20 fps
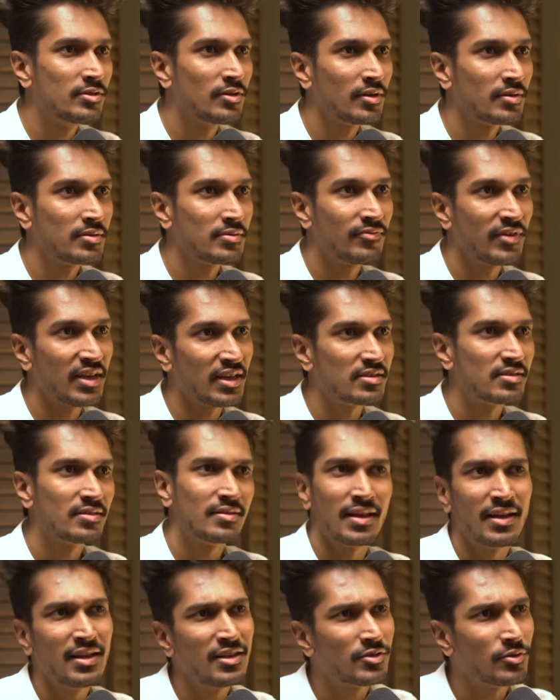Once you're
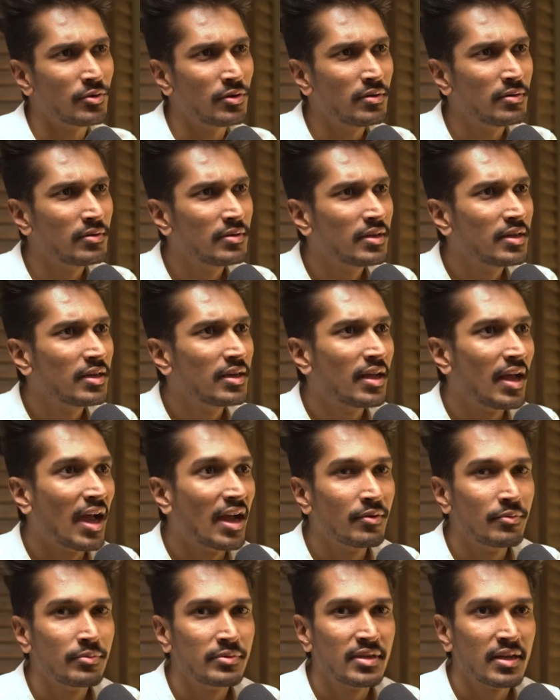fixed, then it's good.
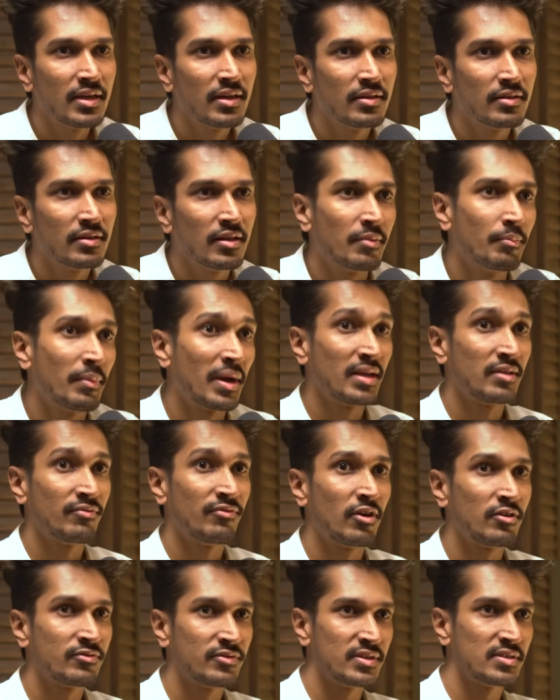I'm saying my
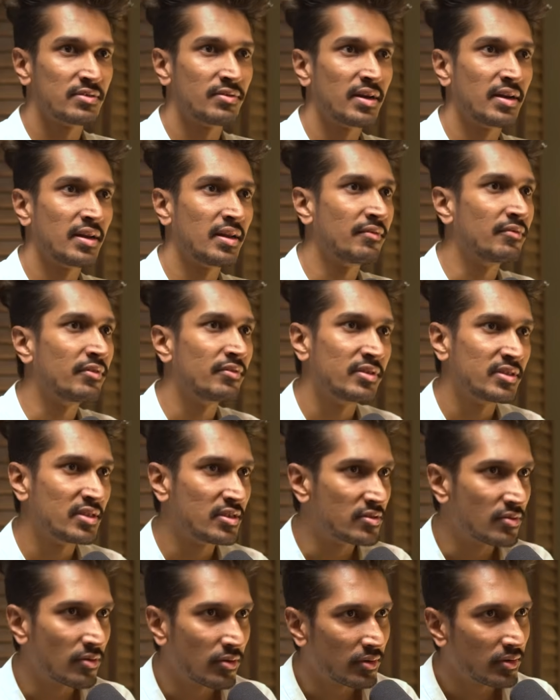philosophy is right and
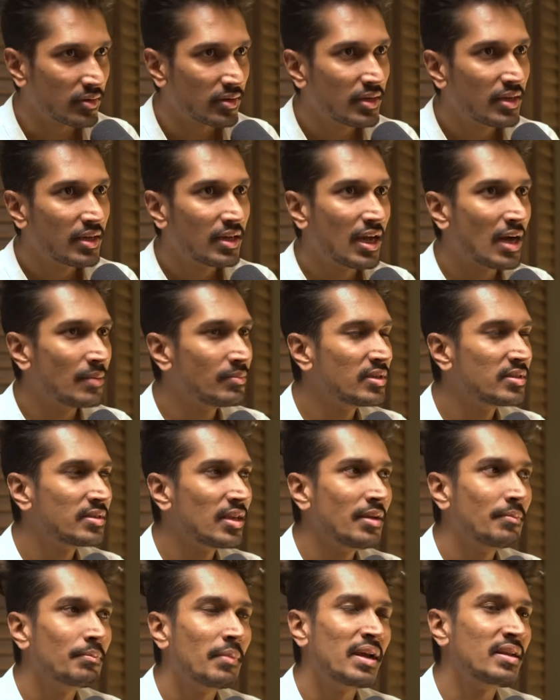everyone's is wrong. I'm just
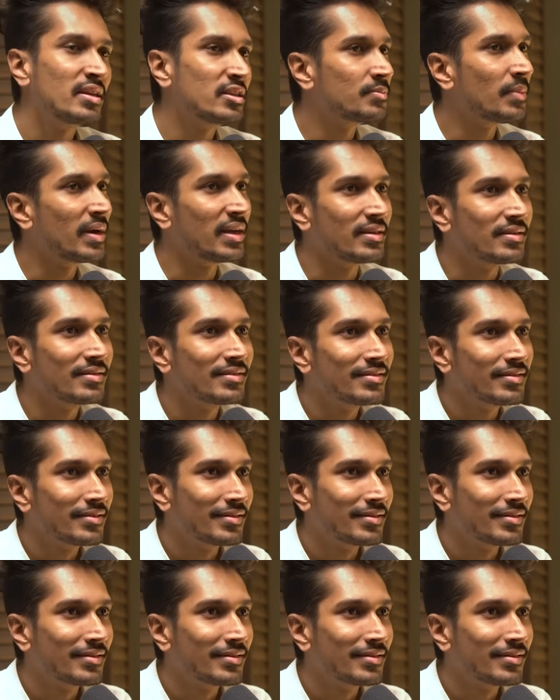saying mine is mine.